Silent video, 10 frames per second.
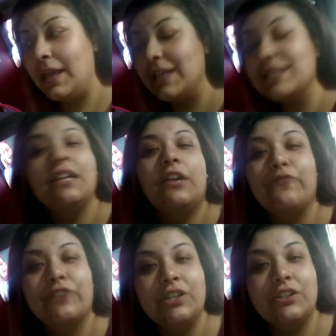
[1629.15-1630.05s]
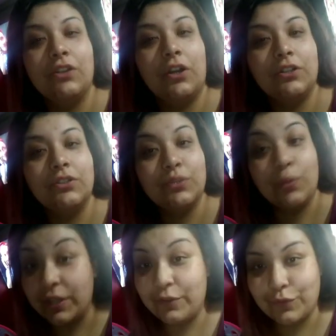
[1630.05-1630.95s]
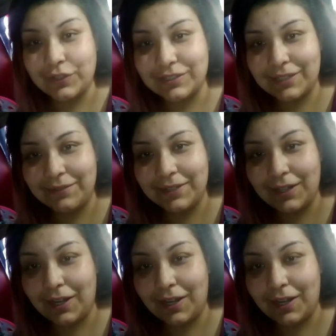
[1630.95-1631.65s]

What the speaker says: is there for his daughters 24/7,